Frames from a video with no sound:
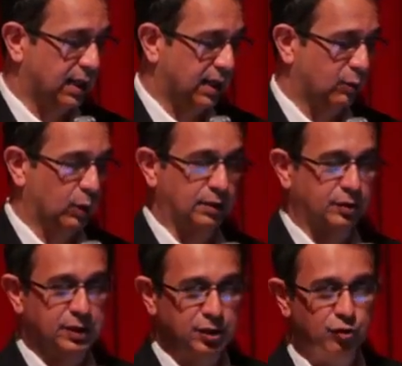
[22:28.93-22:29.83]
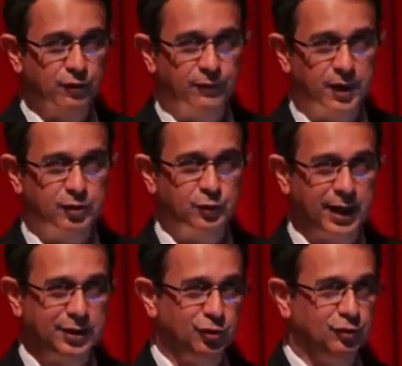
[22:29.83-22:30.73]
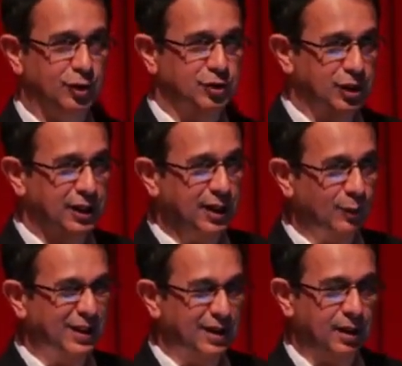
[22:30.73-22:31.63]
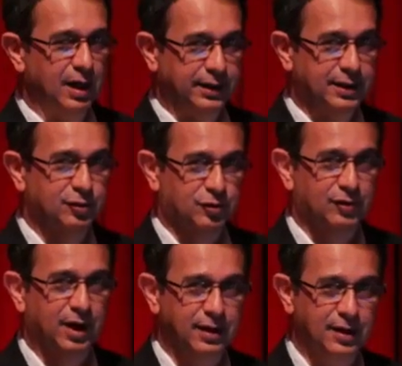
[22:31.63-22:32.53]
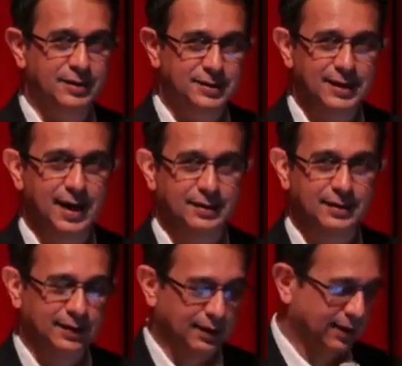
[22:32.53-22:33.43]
Well, you need to refer to a gastroenterology clinic where they're likely to try and understand